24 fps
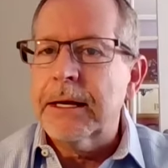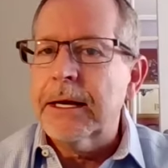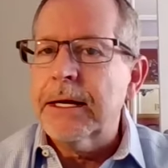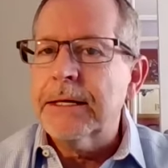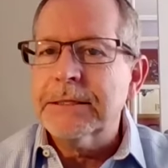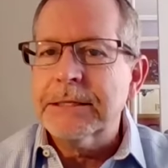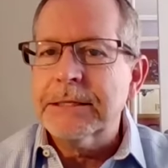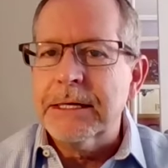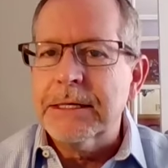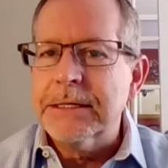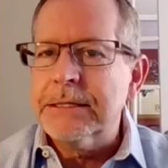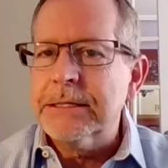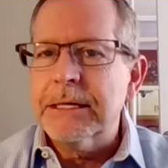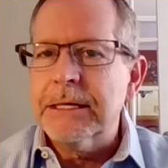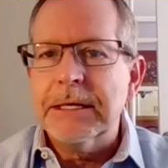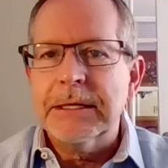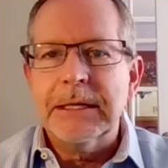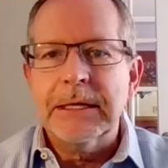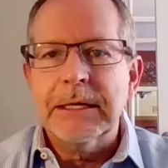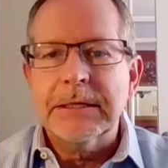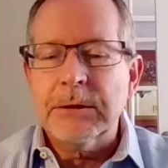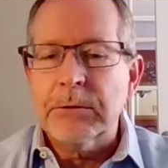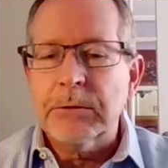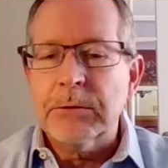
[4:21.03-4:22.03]
And as I
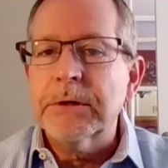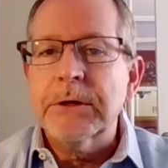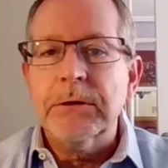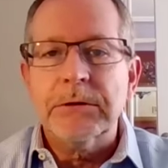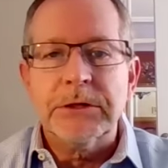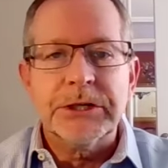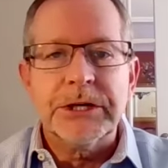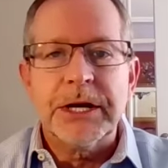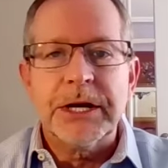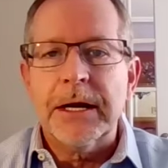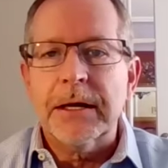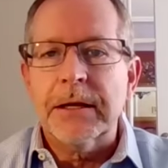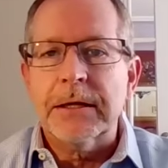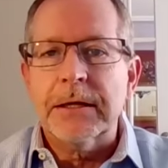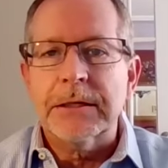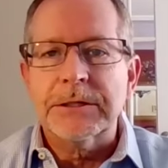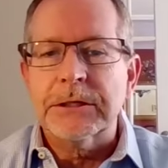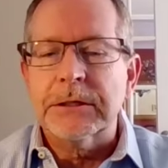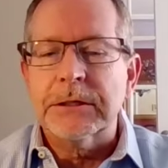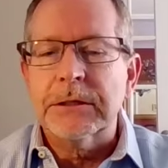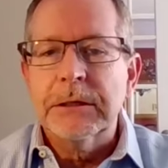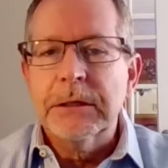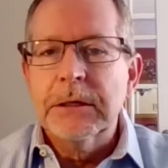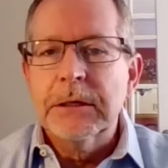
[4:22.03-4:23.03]
said, that's a real
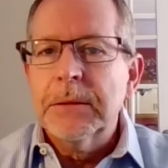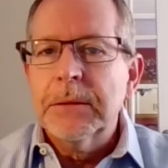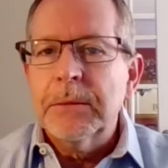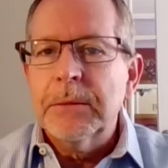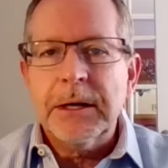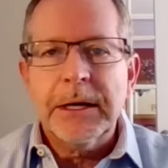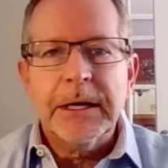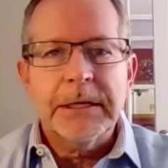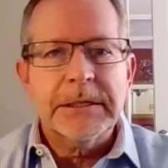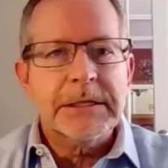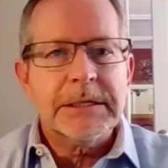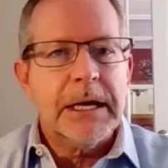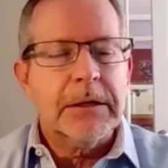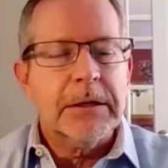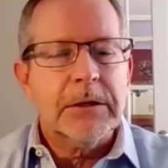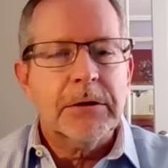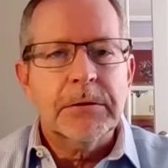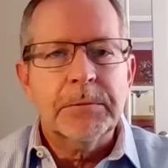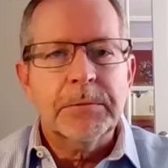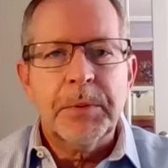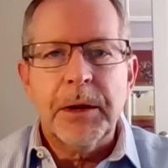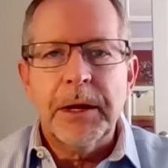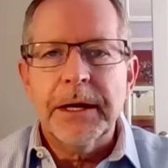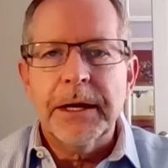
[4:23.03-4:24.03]
challenge. Uh, Marquette's got
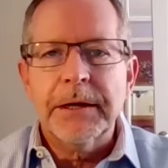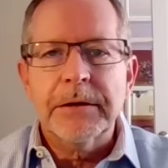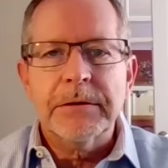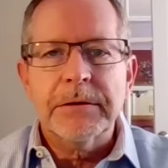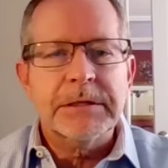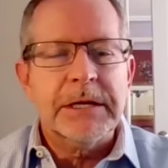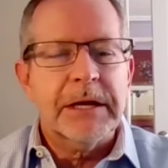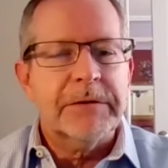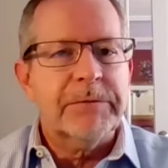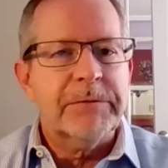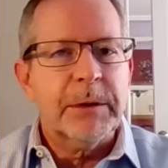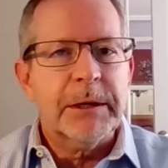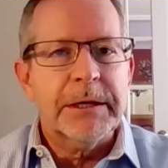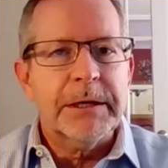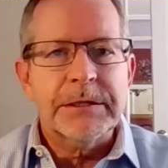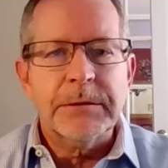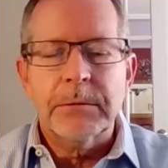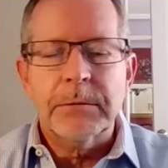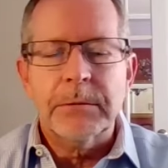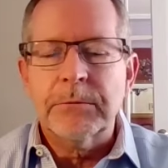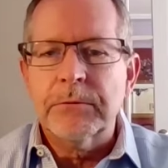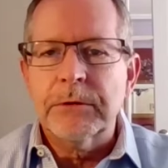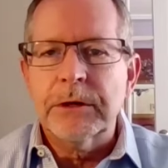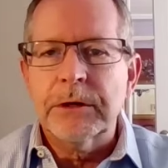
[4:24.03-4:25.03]
good players. They played
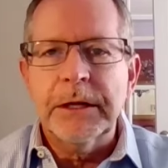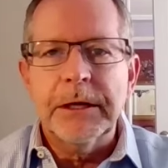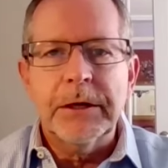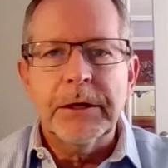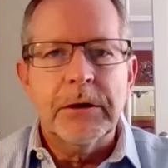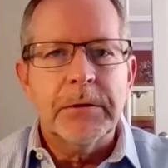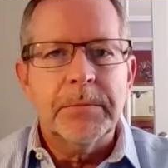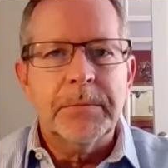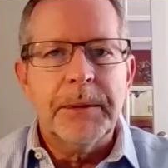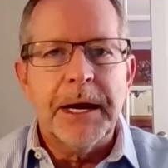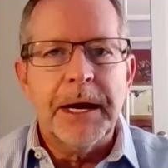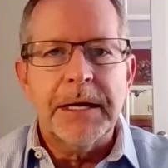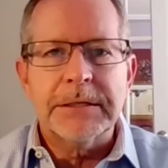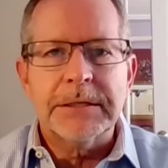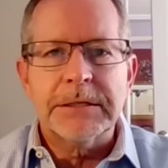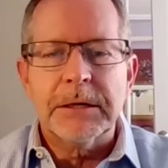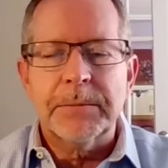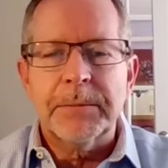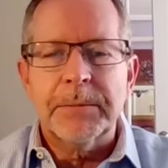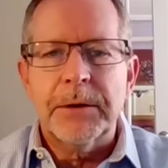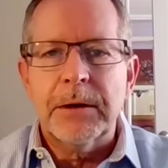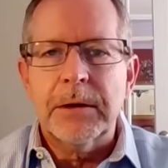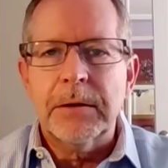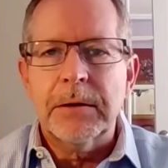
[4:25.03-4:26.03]
some really good
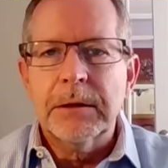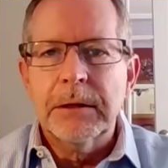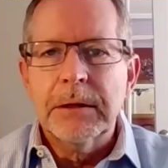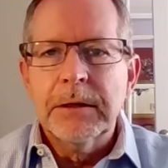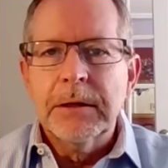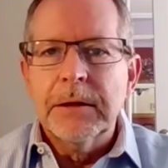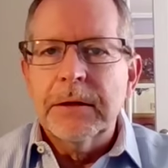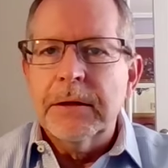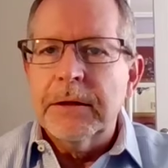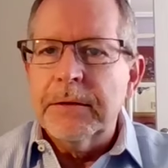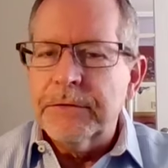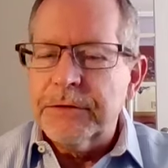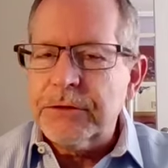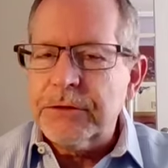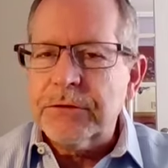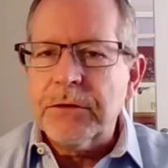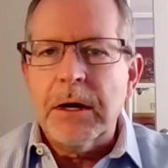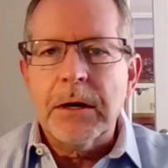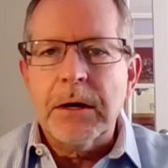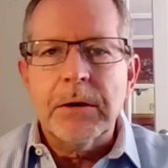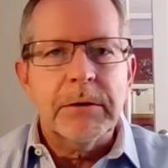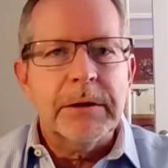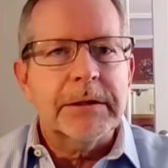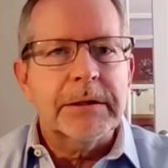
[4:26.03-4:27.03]
basketball,
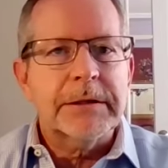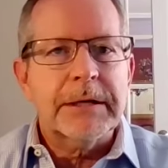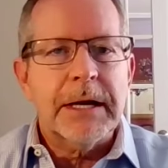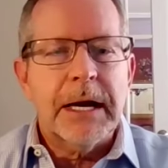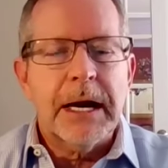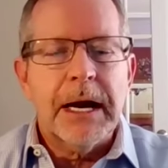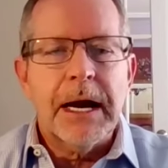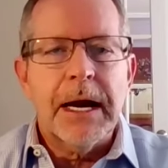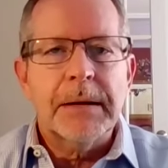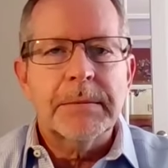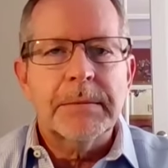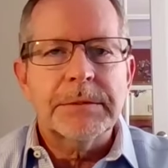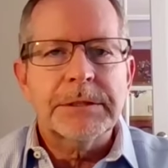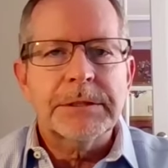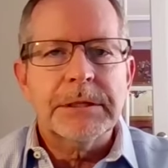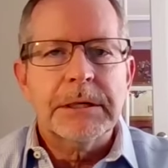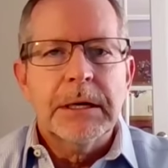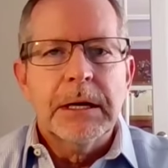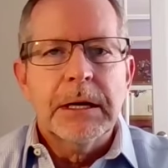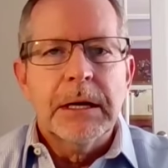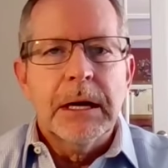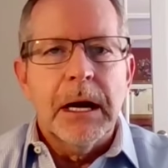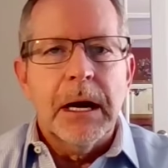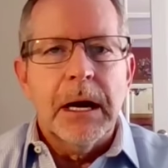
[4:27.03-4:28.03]
struggled at
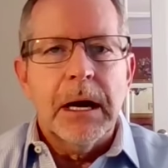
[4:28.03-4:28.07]
times,